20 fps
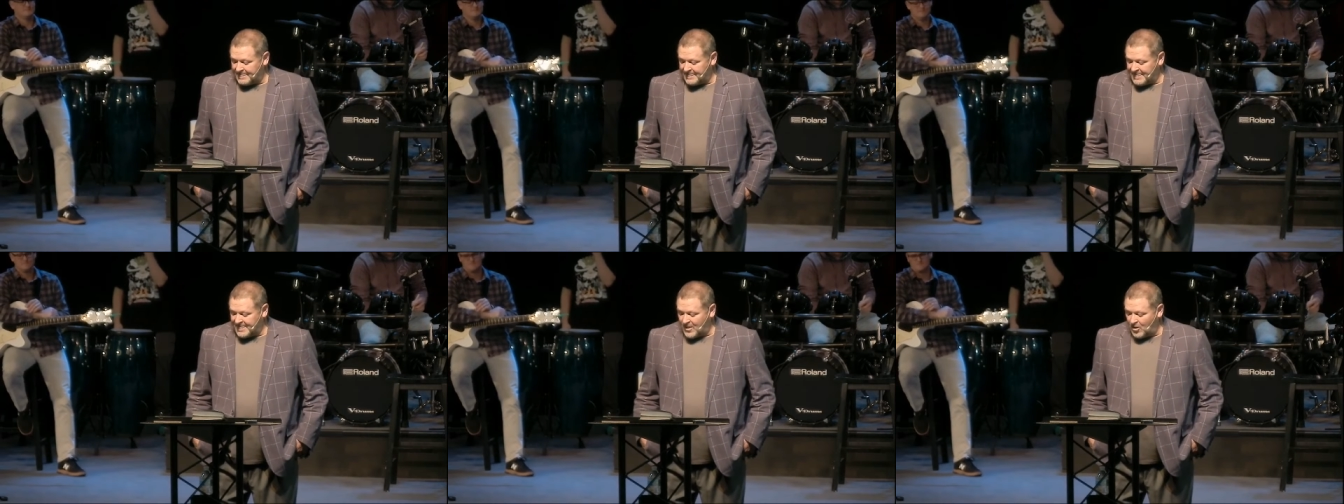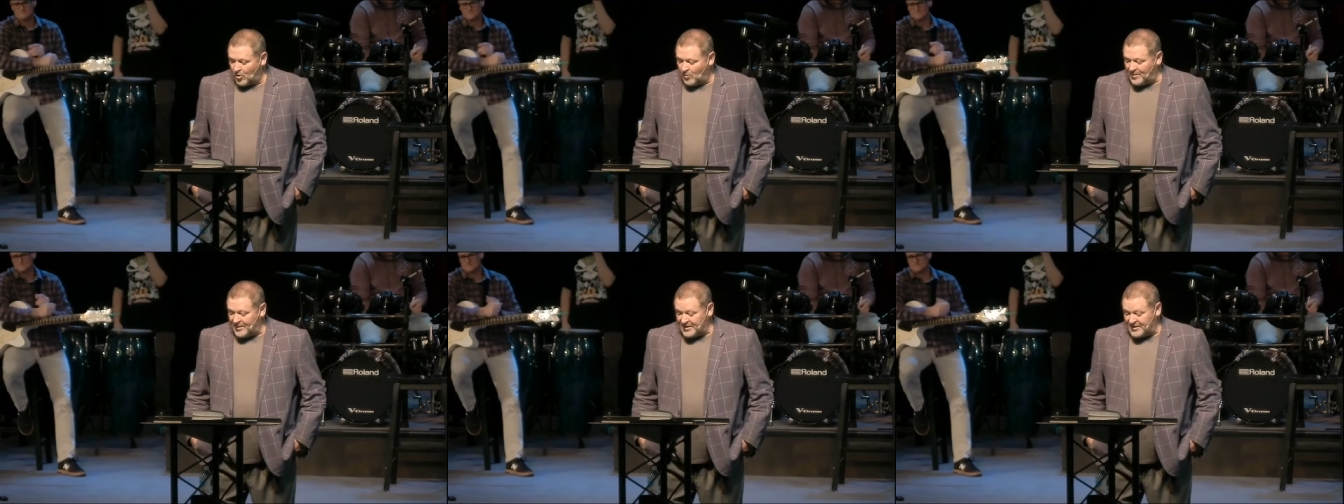
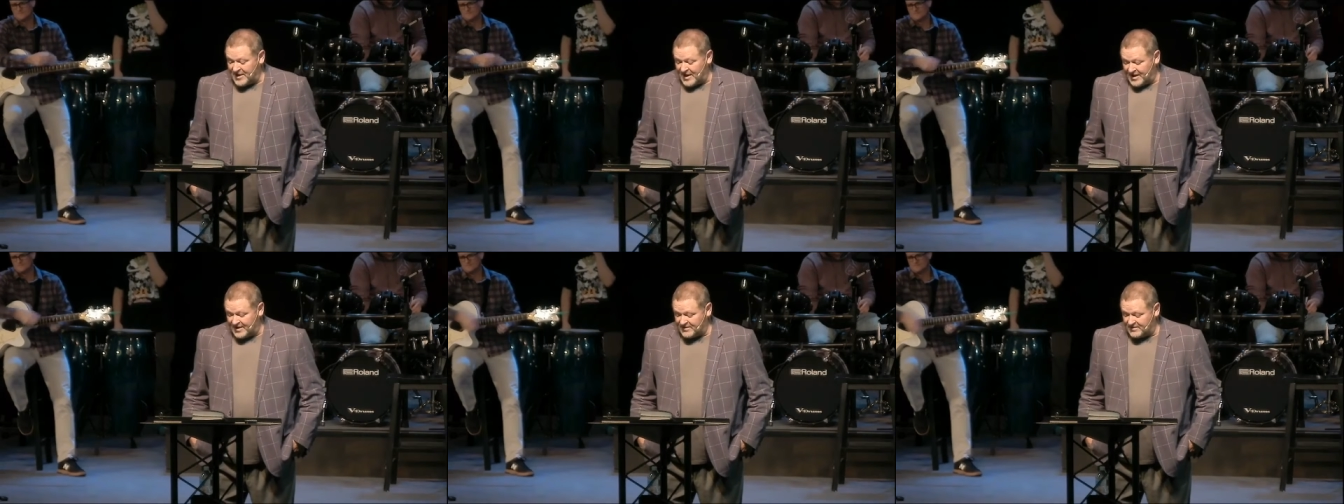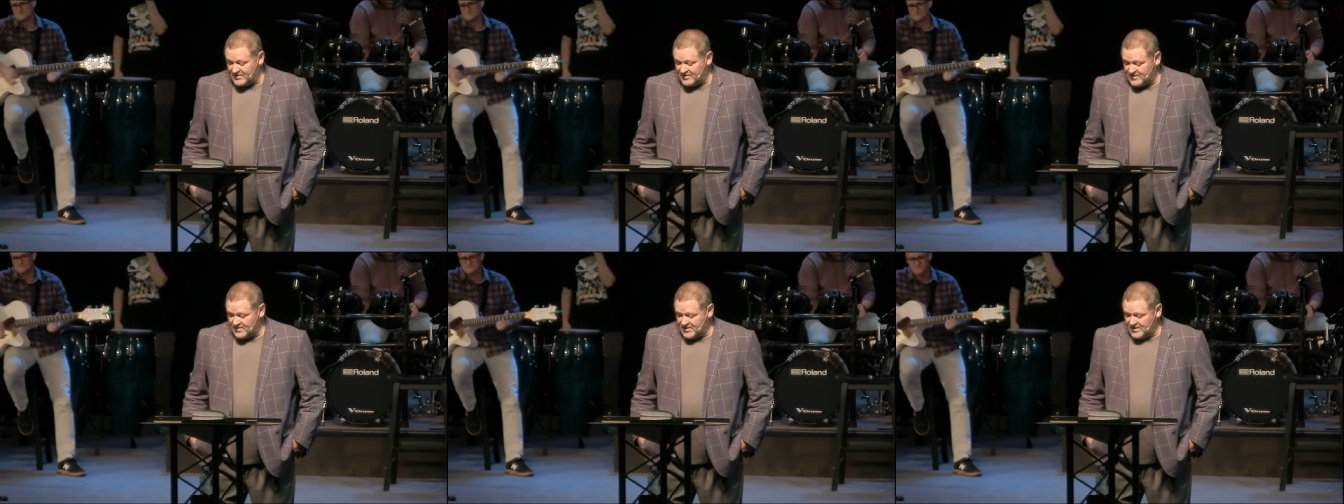Hoping that
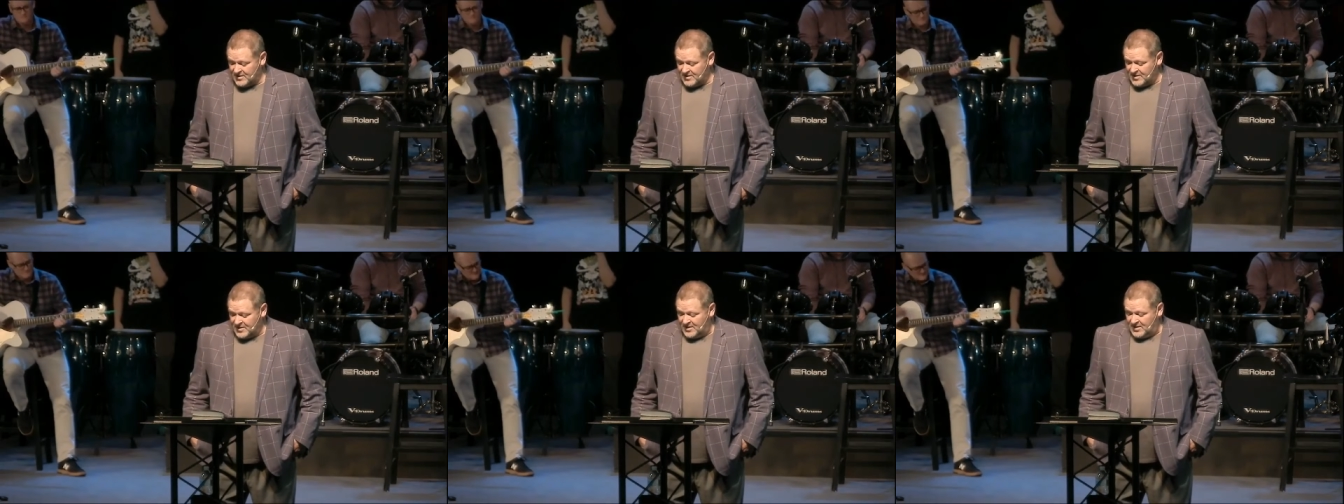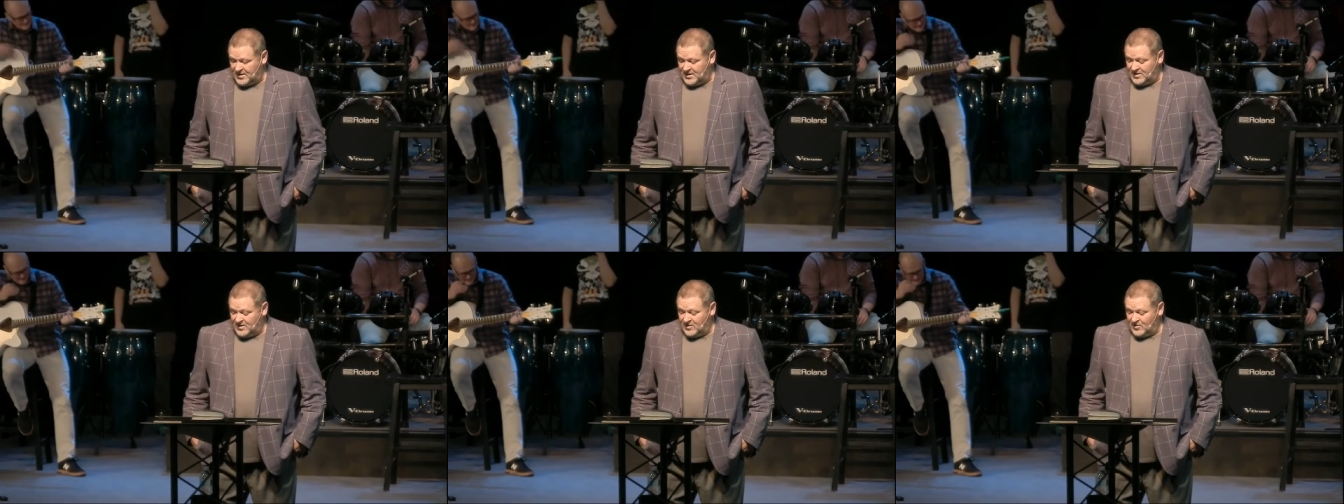
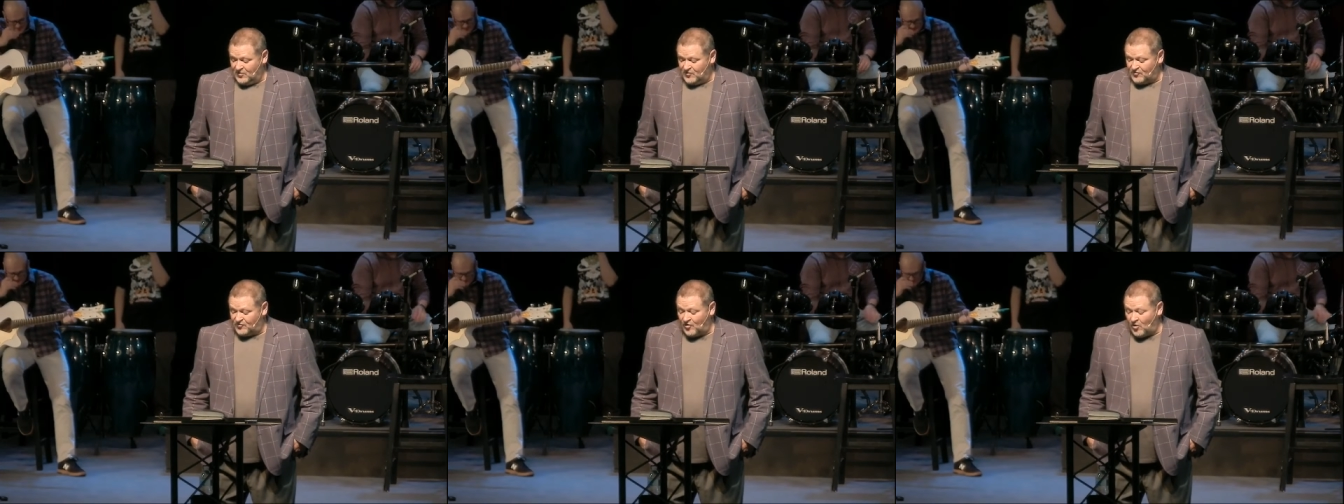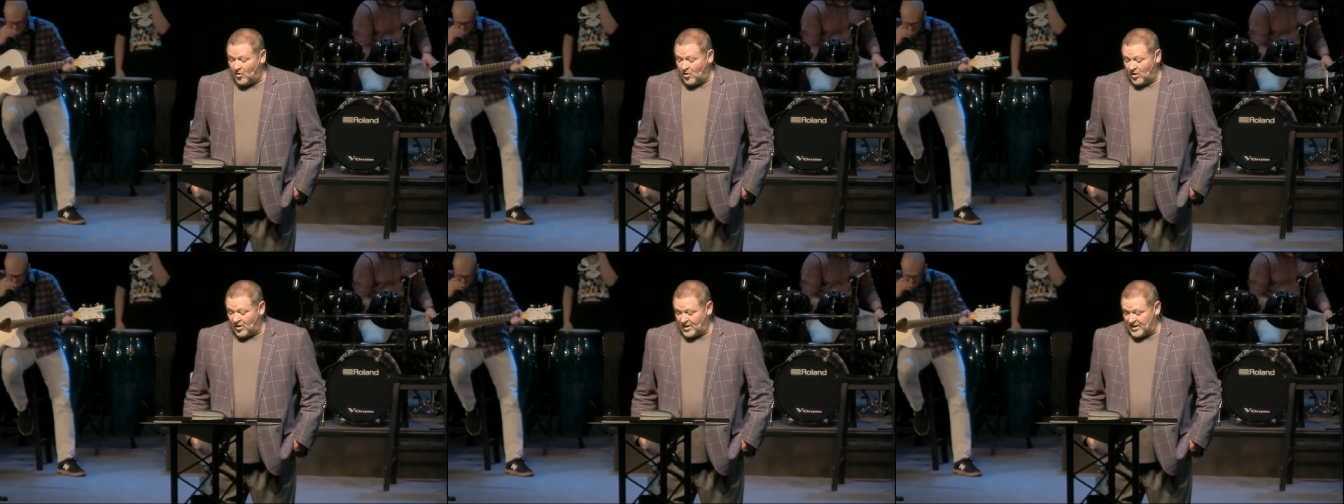
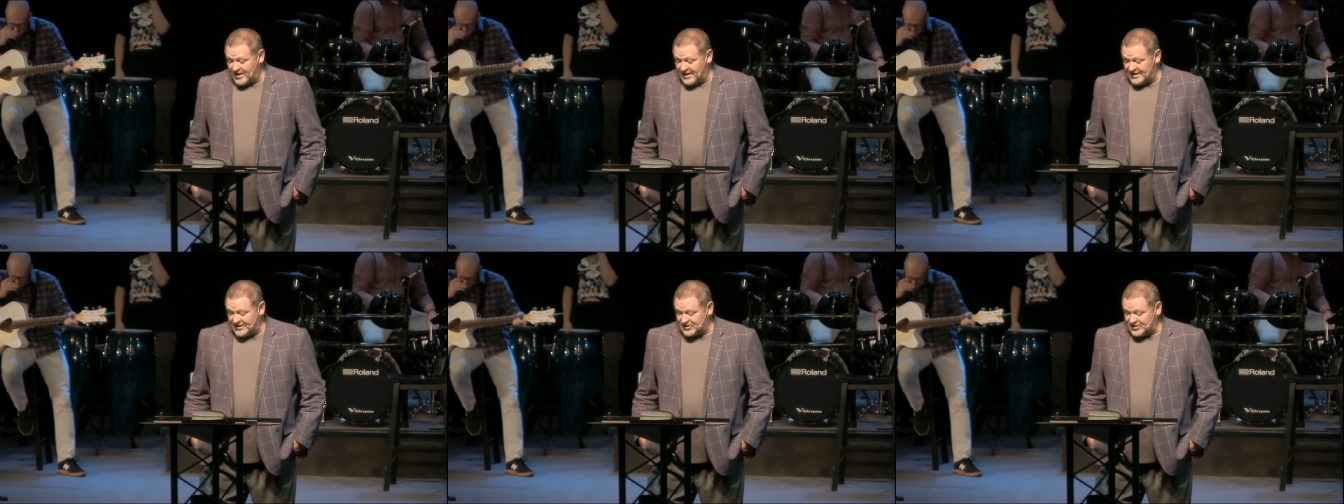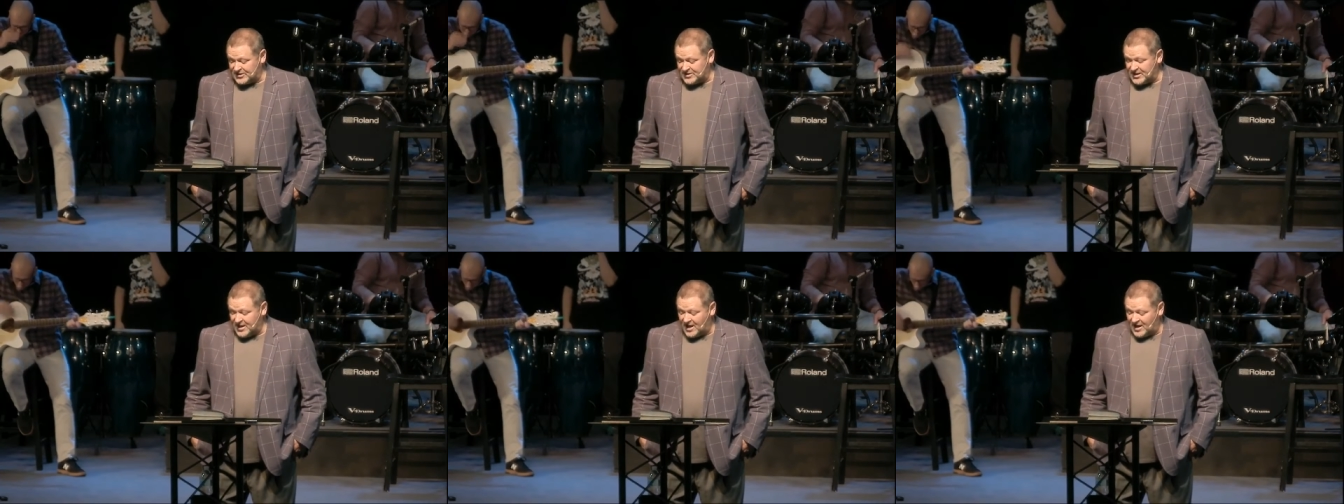four is
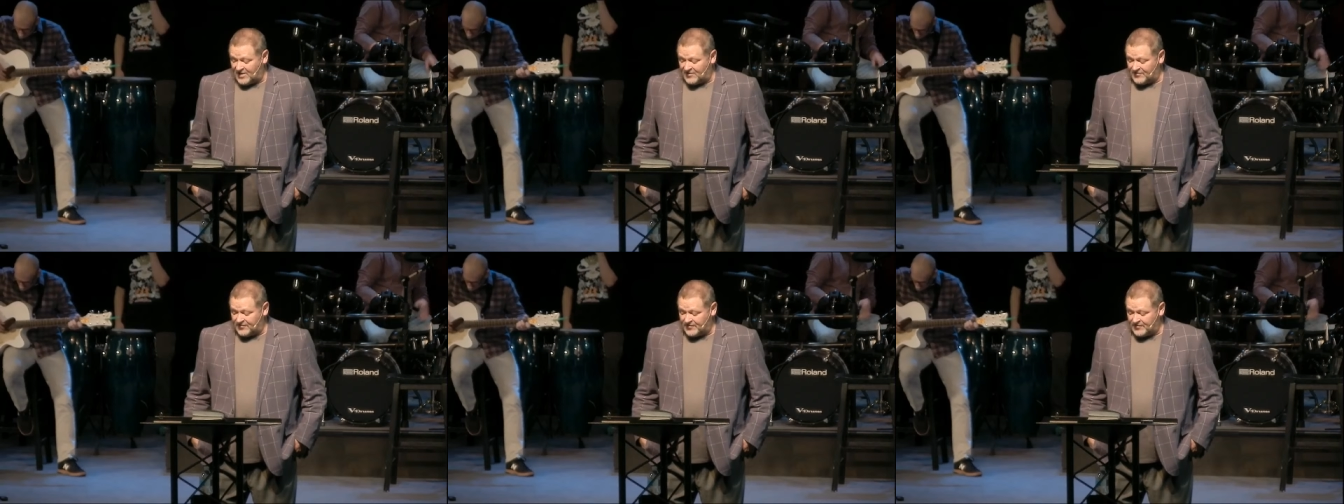enough,